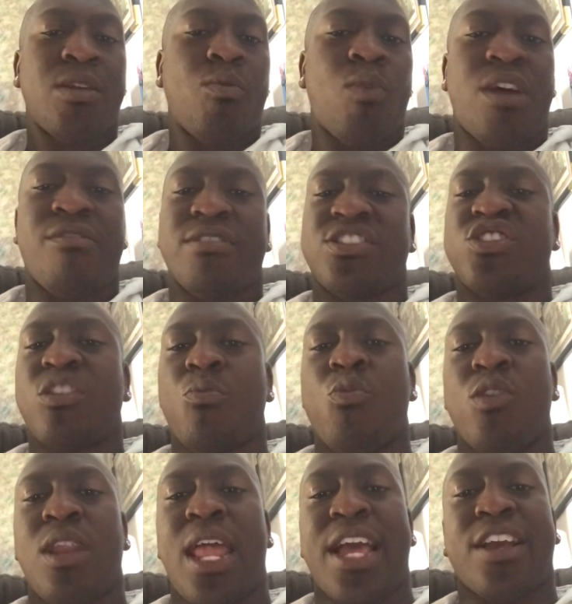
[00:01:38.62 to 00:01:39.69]
Whether it's
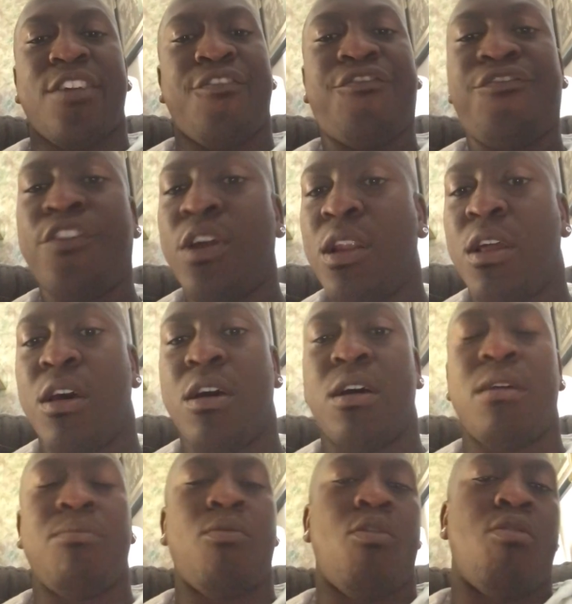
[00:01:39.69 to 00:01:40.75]
somewhere like a
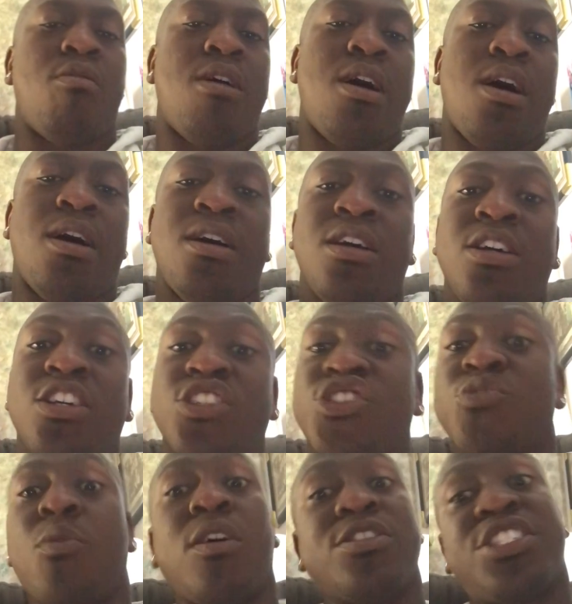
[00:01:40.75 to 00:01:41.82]
Fulham or
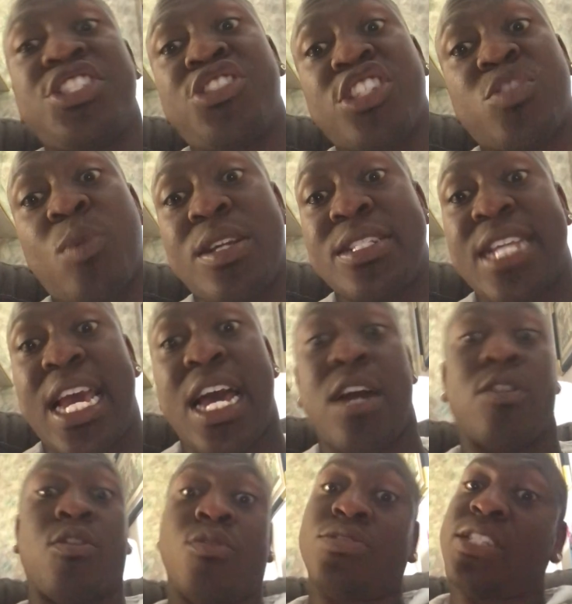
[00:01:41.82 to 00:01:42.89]
Swansea just went
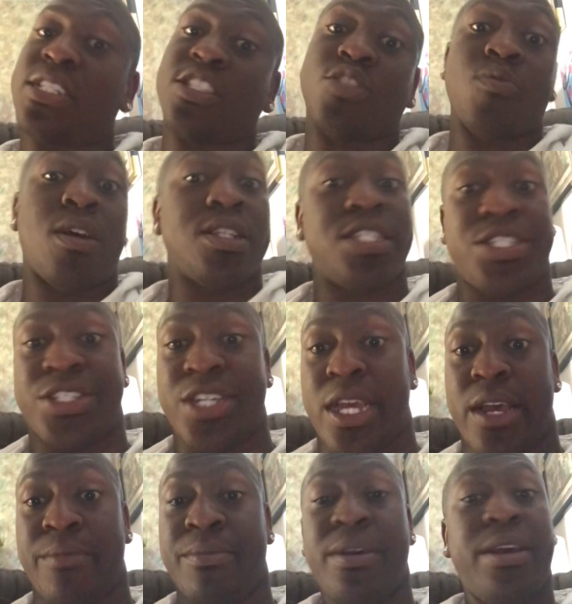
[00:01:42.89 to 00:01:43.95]
down, go take the Swansea
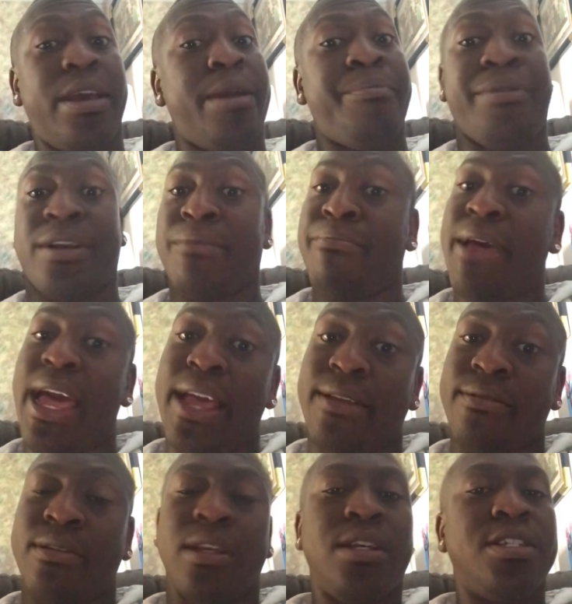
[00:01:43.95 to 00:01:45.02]
job and bring him
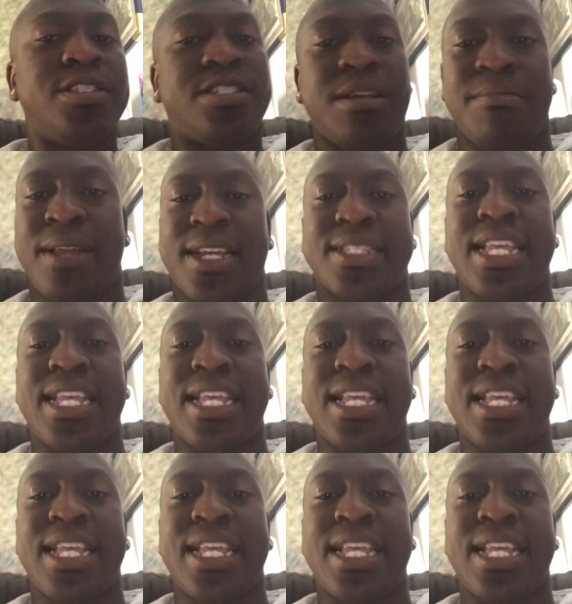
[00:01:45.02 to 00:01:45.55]
back, something like